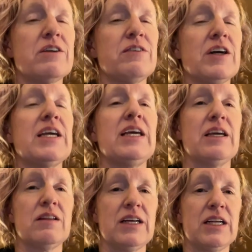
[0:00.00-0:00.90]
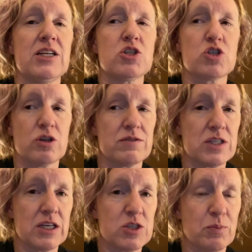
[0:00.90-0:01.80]
very healing, and it serves
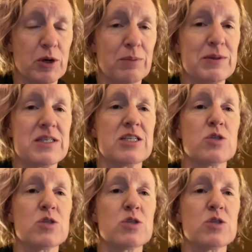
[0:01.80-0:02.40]
lots of purposes.